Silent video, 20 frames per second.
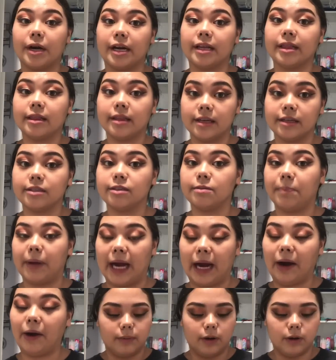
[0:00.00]
wearing this
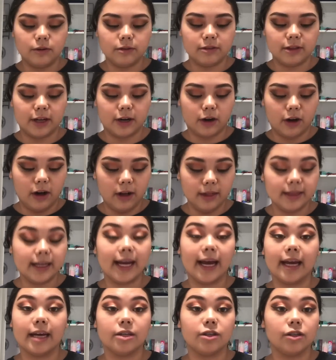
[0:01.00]
pair most. They're called
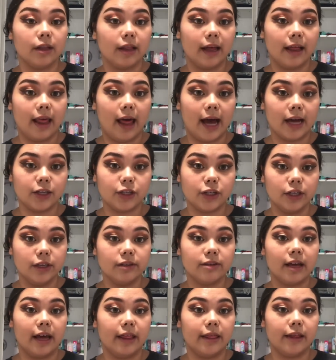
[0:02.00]
the Angela
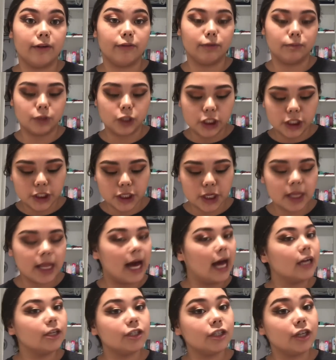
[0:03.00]
lashes, and they're from
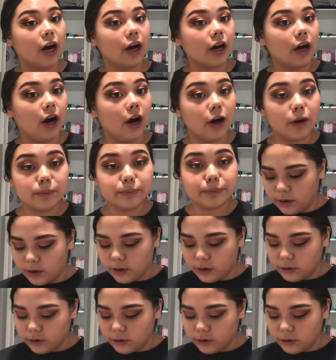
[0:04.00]
shishilash.com.